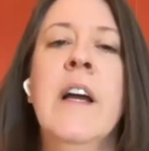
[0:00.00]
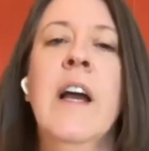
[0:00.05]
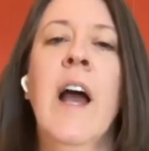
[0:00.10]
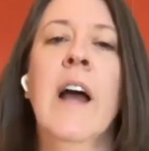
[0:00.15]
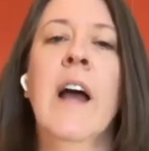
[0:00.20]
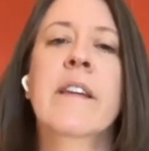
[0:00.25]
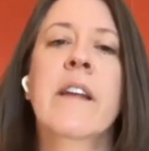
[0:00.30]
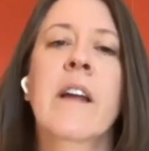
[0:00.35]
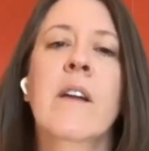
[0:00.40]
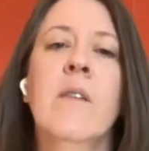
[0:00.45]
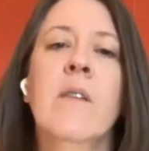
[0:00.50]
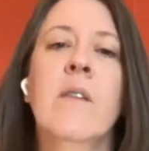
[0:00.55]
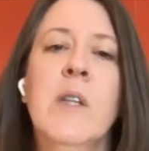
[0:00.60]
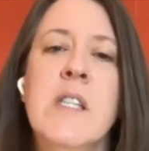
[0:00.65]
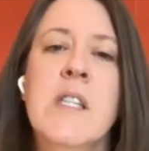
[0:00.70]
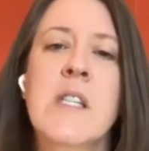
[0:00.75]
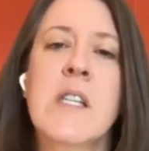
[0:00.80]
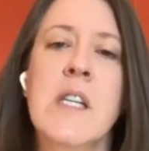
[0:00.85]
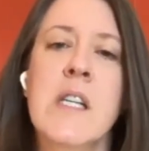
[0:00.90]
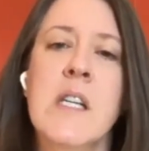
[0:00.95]
And then we
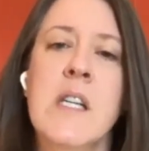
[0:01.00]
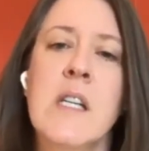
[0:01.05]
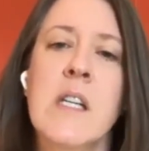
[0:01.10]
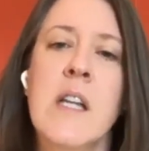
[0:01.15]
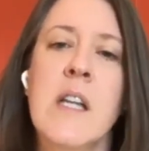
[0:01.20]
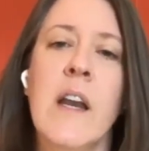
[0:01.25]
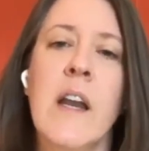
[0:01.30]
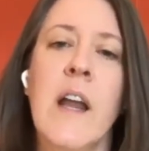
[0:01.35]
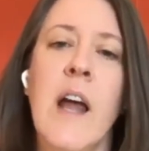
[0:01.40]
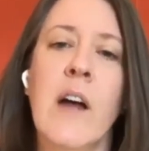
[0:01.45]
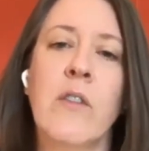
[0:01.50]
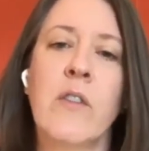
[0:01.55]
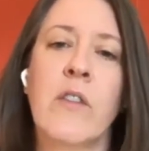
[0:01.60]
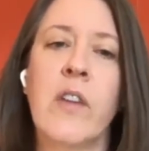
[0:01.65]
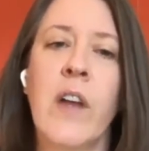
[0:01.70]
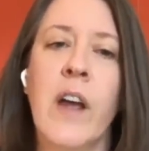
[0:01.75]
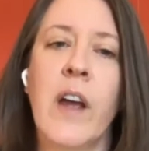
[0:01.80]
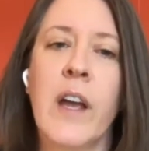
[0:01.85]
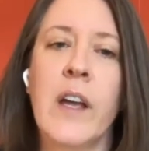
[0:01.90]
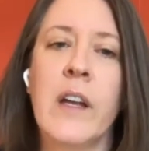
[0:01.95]
see that
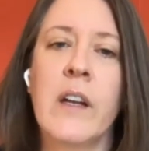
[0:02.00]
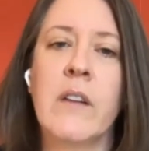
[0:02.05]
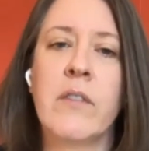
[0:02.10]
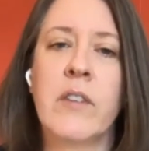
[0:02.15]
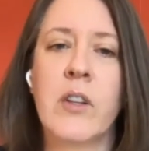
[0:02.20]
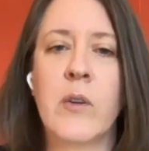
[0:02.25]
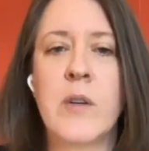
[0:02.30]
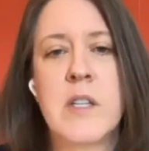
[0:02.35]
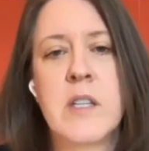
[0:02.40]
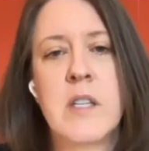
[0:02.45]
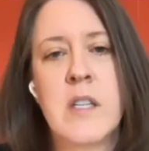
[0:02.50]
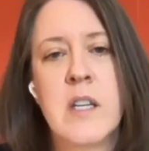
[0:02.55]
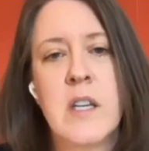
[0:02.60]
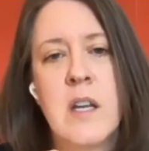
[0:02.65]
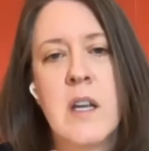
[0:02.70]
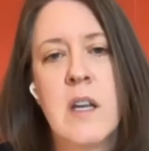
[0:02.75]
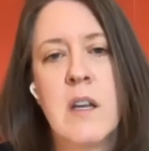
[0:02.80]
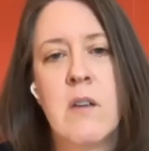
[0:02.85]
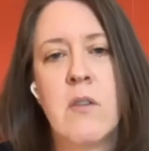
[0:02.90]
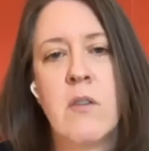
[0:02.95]
outside of the
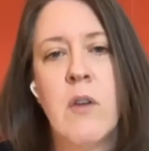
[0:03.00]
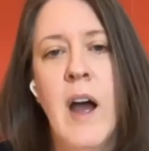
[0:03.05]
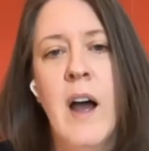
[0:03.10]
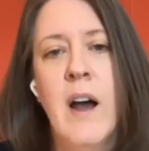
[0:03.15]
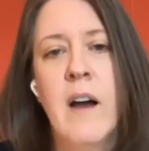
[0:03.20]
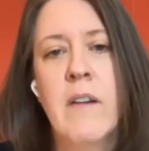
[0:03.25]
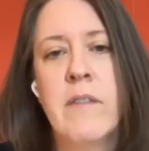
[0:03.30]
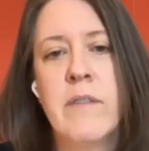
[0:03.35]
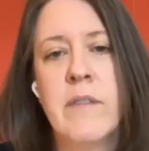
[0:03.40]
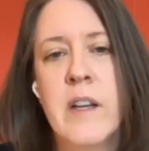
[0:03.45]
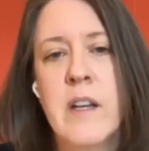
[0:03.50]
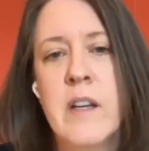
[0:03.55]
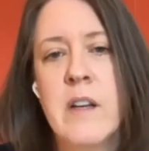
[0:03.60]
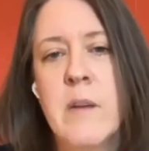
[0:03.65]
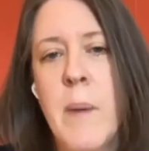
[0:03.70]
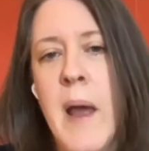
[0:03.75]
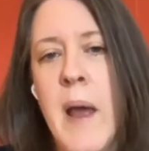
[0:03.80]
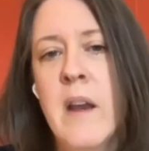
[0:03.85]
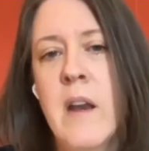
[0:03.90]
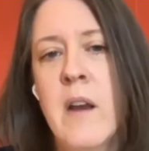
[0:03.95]
OECD, you have
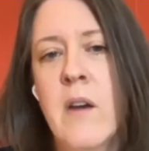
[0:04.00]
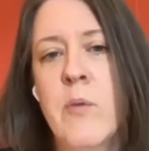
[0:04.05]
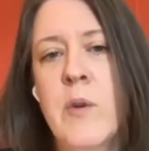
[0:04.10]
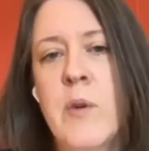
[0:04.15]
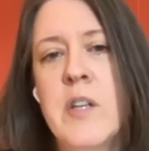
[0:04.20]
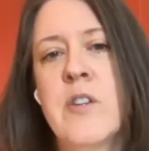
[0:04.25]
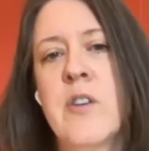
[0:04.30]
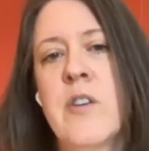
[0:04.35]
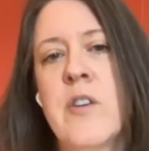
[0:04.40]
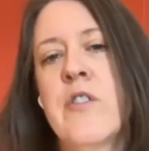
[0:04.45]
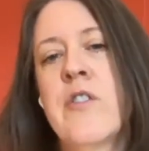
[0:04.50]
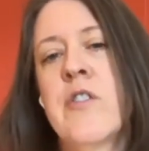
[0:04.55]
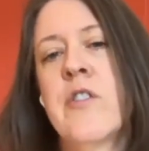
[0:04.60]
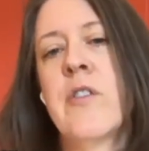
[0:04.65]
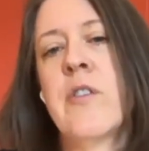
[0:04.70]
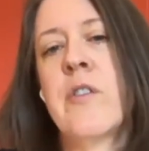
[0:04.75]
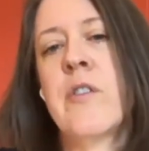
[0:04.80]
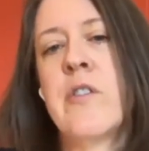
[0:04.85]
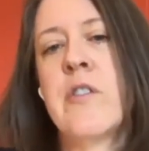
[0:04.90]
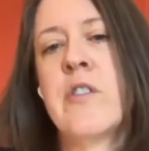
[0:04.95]
independent
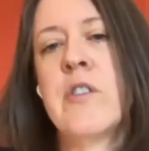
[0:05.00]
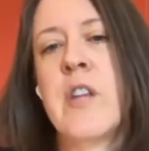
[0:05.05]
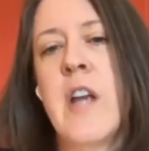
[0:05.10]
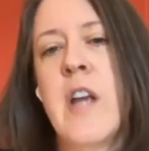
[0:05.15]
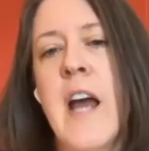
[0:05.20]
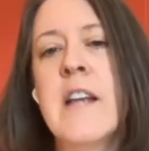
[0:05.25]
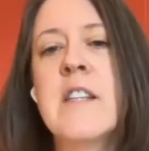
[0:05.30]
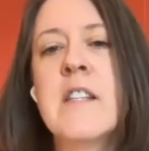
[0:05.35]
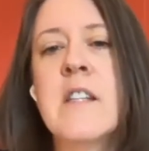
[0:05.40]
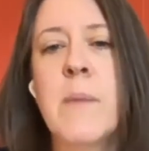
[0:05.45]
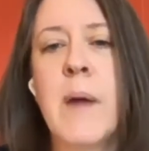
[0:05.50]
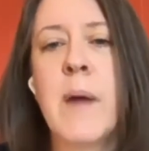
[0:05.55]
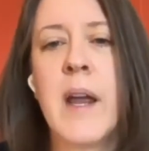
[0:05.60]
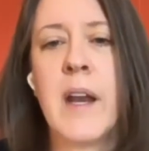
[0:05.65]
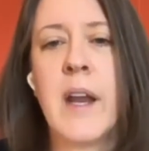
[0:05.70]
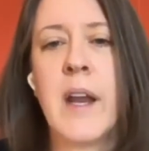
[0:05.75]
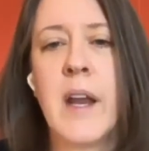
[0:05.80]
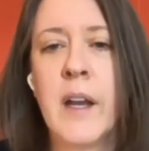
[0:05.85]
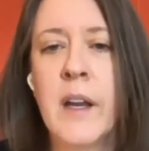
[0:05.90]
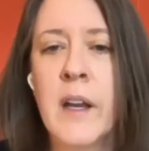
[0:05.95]
researchers
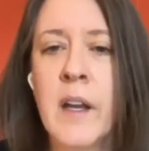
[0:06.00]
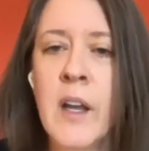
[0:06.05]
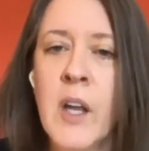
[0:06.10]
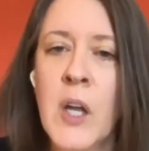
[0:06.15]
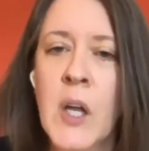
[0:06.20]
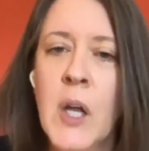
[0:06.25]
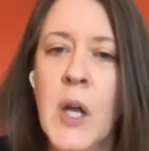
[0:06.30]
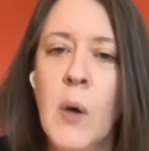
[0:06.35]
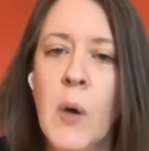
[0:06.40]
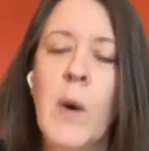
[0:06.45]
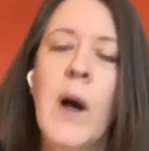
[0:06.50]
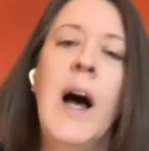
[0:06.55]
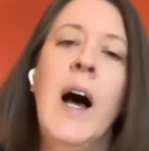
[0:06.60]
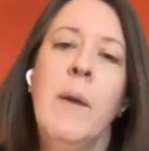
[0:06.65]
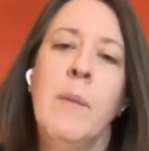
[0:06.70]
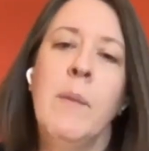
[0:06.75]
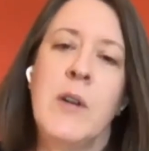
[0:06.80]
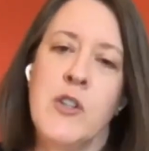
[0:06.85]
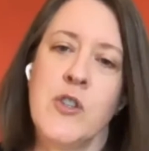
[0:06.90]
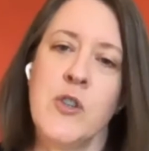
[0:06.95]
estimating, well, how
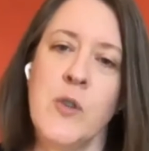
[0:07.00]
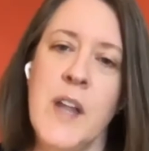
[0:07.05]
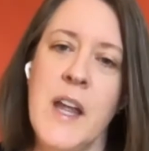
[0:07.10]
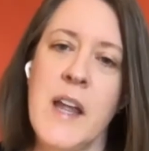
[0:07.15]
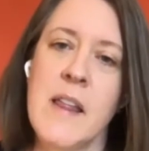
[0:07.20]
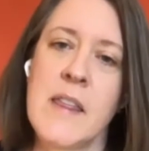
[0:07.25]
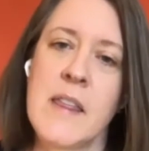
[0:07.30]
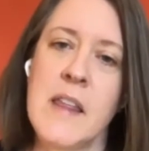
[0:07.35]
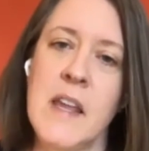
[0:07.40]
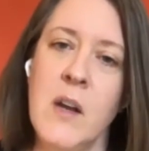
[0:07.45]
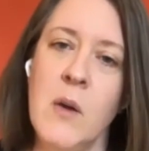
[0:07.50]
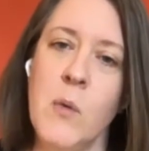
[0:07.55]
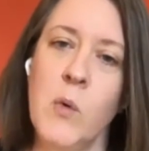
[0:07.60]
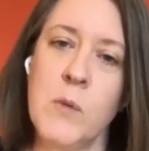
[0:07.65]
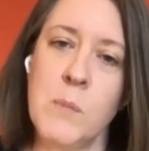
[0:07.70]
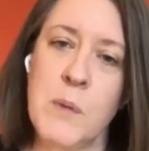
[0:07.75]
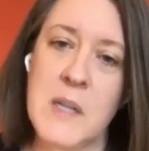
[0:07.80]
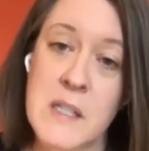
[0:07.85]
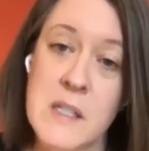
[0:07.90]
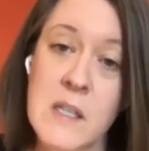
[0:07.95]
much do they think would
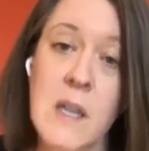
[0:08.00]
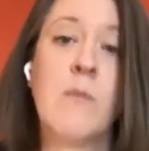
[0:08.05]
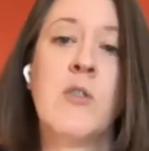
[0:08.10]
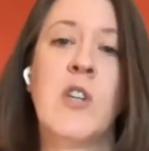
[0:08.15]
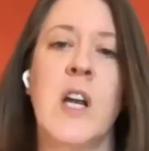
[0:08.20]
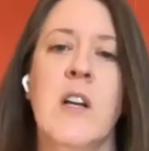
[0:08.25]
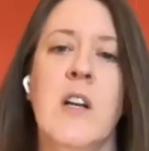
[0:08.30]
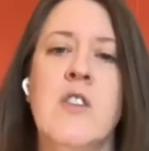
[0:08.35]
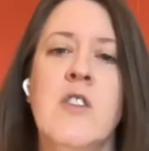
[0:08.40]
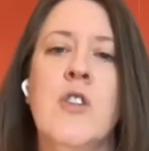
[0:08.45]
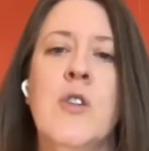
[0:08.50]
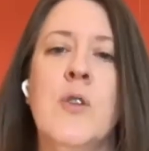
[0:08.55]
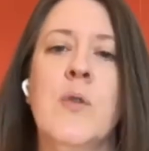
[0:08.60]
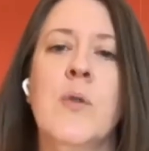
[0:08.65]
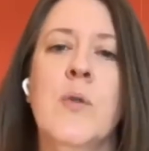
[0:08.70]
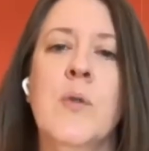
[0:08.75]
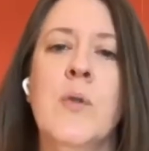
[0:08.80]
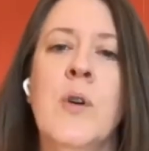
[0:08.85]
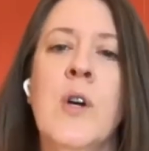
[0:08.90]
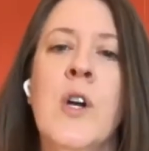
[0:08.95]
be subject
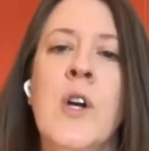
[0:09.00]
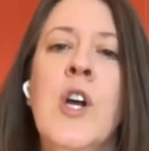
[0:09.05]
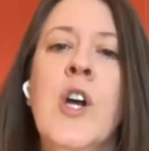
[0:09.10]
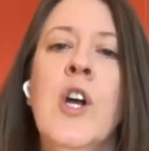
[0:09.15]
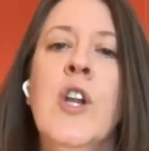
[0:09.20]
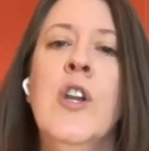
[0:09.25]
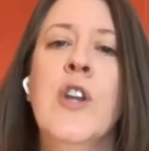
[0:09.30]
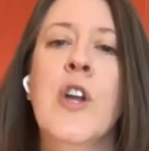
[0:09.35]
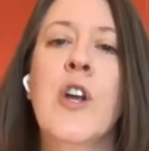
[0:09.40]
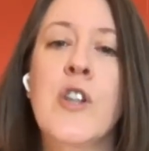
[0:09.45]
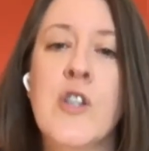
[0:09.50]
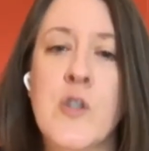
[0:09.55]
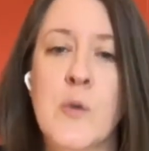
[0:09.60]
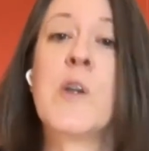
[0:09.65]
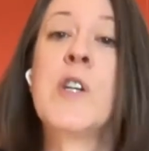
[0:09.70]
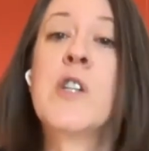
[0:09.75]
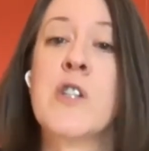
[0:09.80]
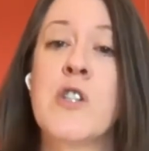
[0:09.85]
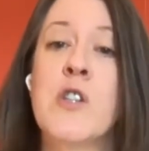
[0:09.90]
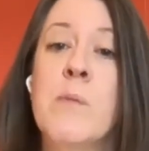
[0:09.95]
to this
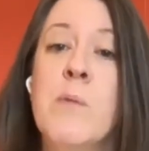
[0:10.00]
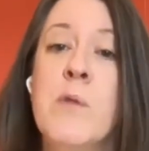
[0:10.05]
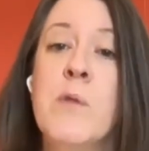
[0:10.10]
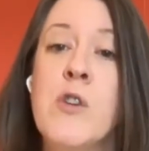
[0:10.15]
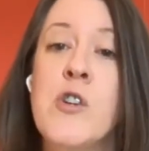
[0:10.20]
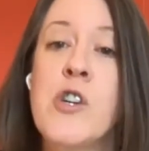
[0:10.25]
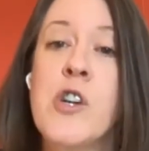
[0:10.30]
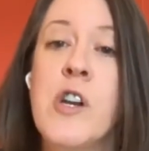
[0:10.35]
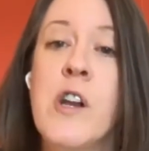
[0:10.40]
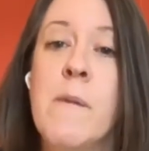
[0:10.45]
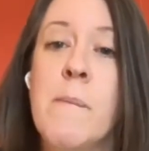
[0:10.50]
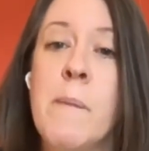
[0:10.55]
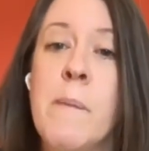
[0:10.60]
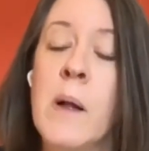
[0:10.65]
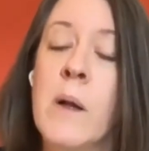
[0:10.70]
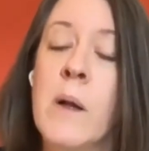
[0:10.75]
redistribution in Pillar